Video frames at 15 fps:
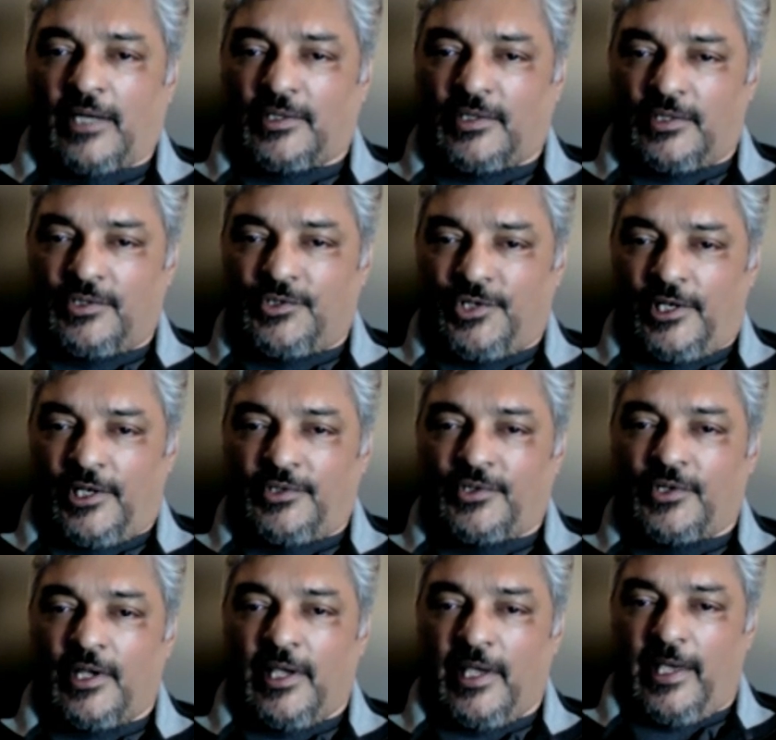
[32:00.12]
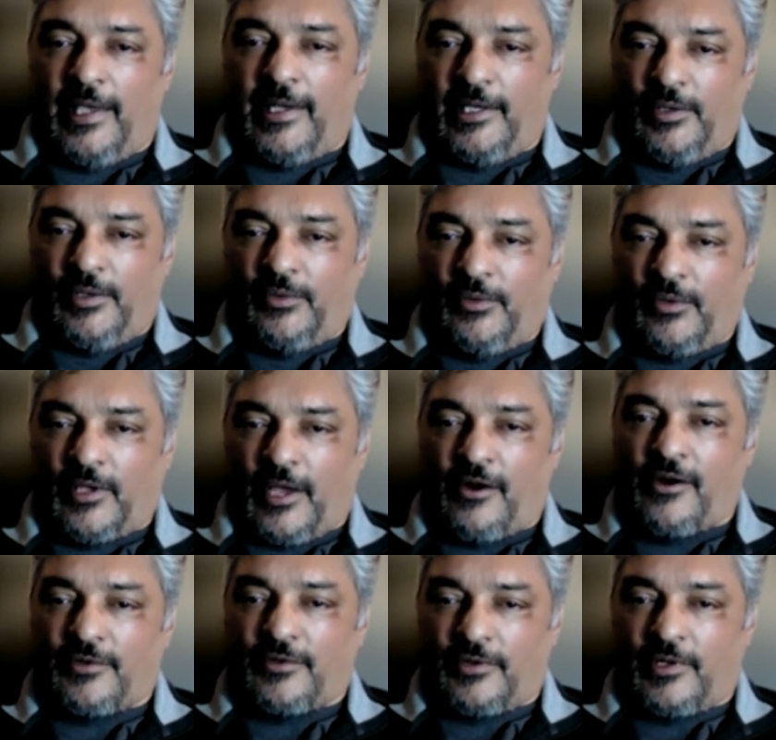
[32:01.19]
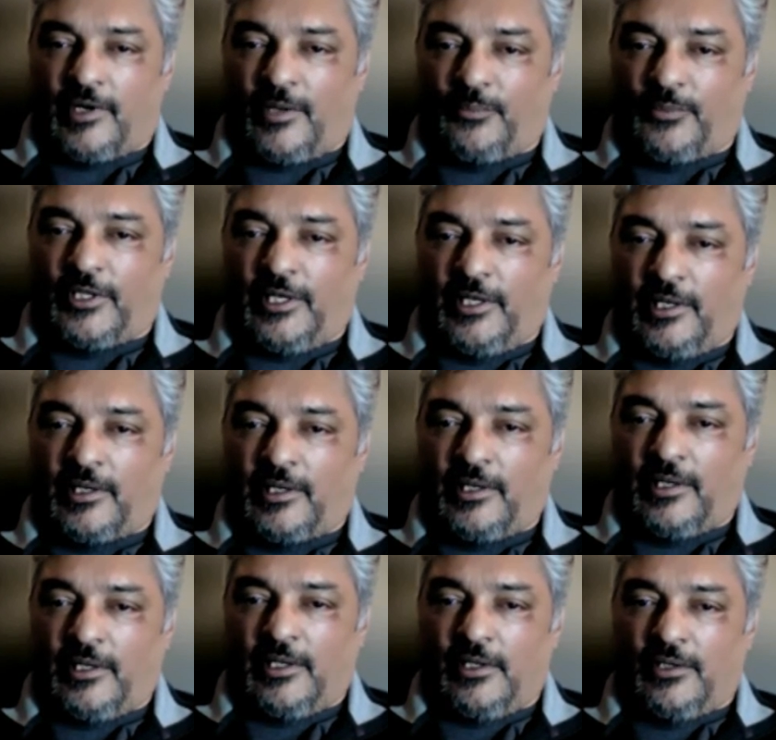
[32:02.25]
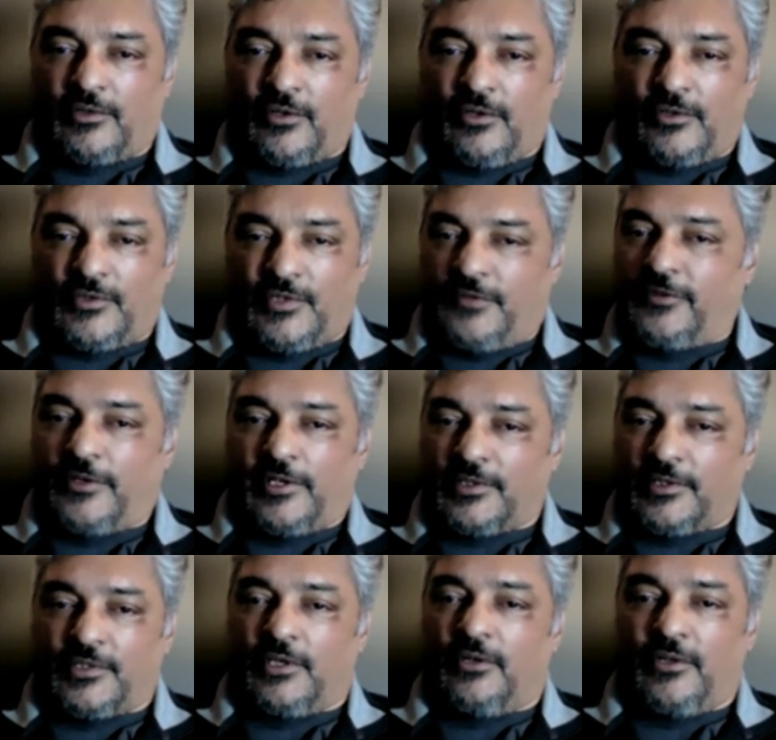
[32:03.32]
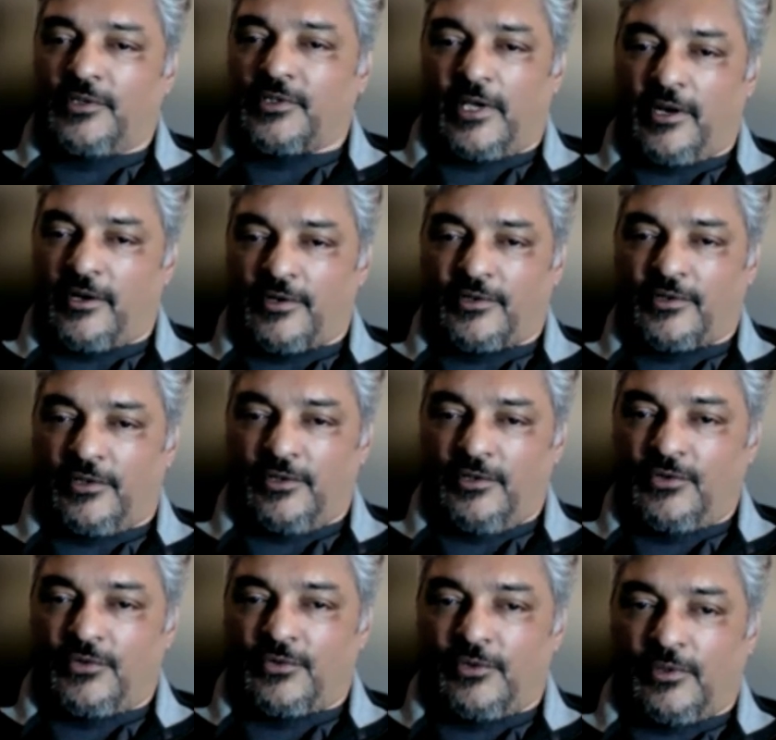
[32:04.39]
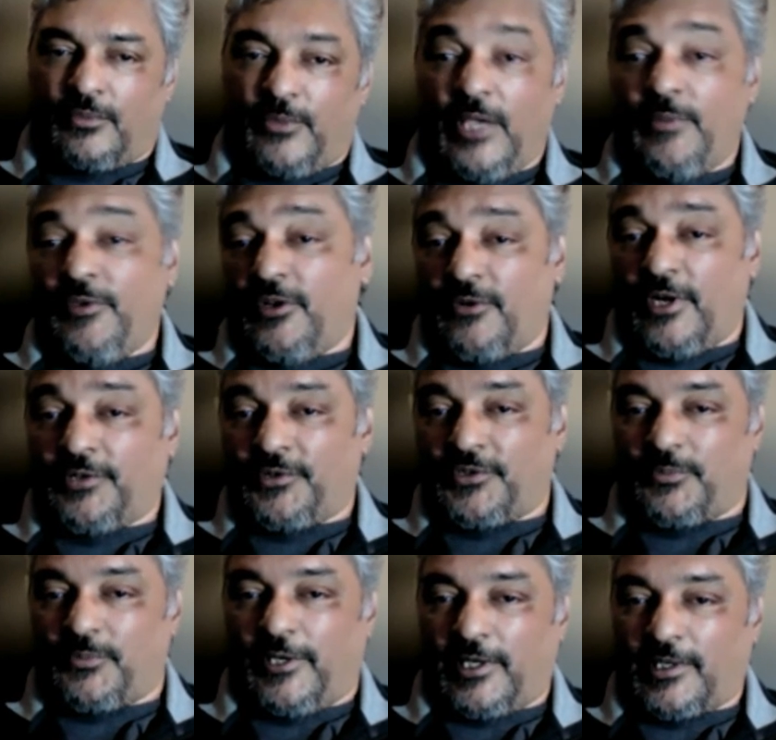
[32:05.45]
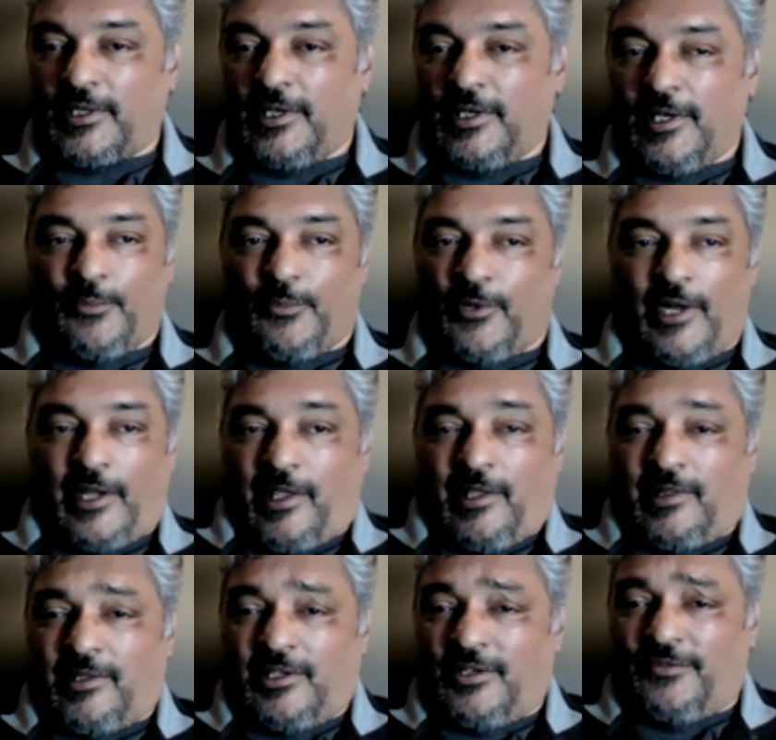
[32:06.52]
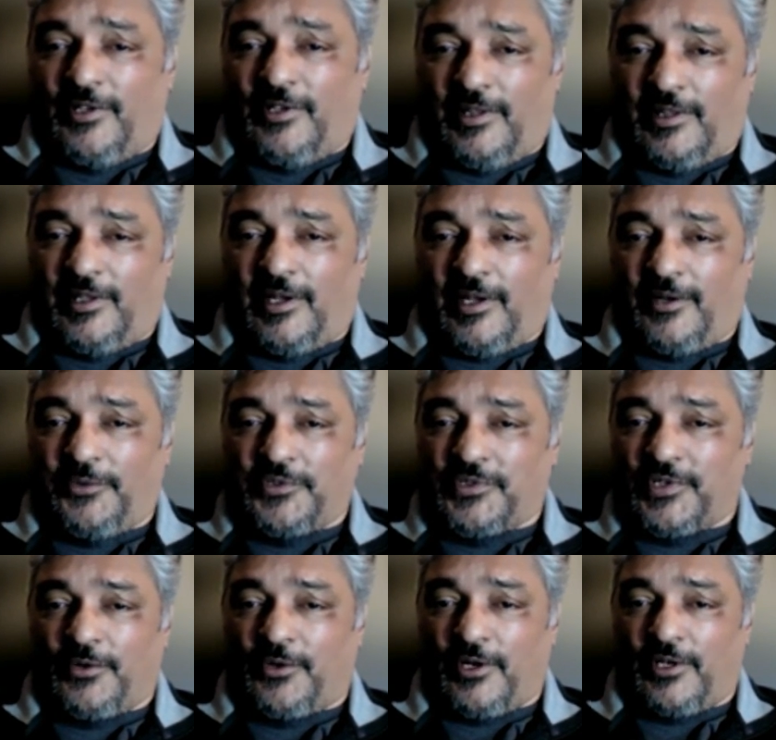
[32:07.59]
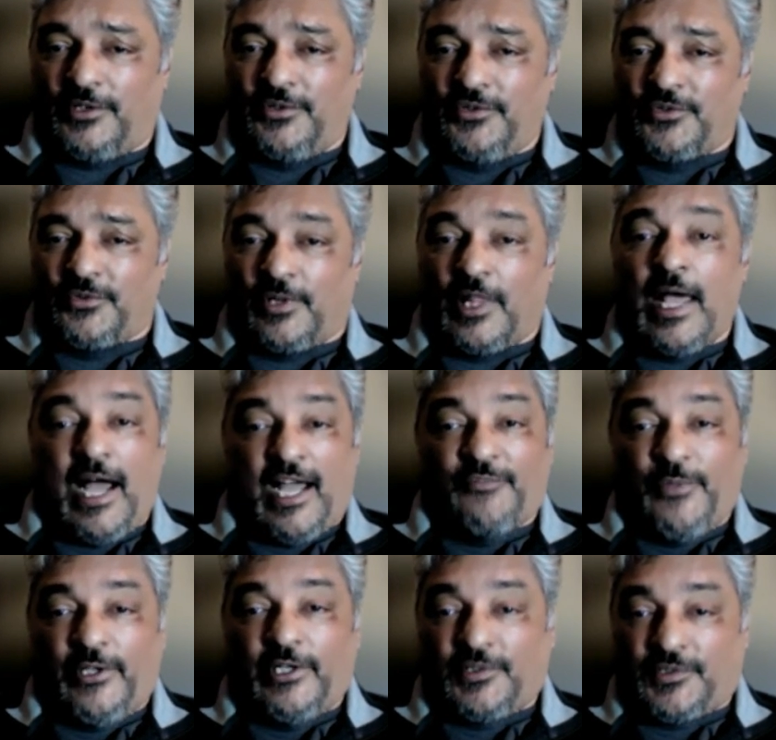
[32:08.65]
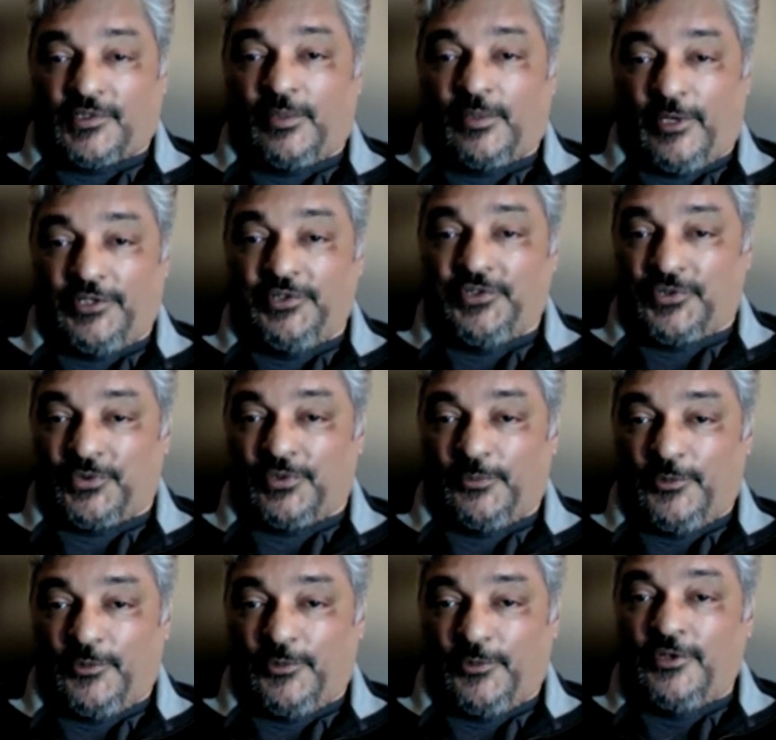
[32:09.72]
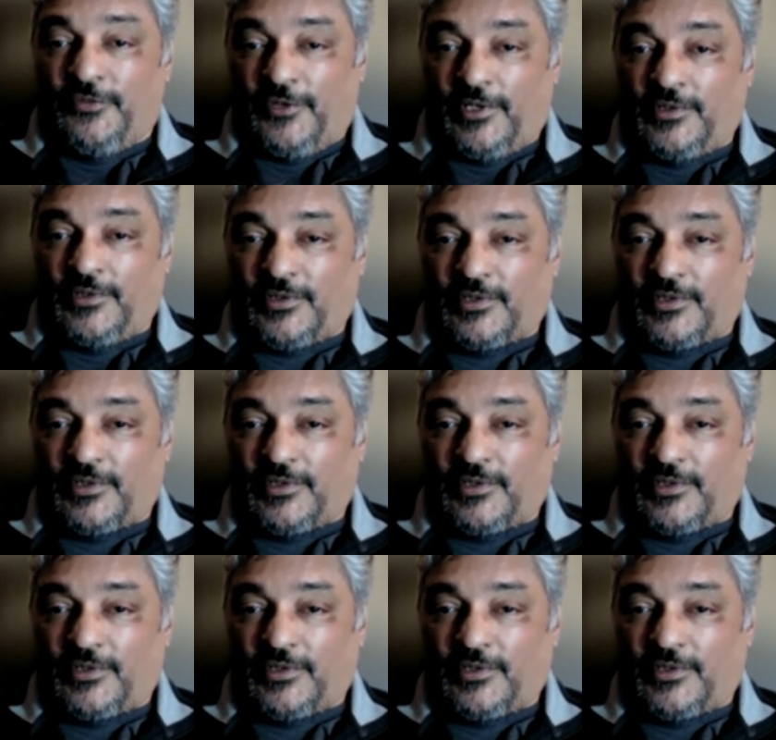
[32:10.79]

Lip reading: to judge any character that I'm playing. So it's difficult to say, oh, this character is unusual. Maybe in retrospect, but I can't think of any that I would say were unusual. I've been in some unusual movies.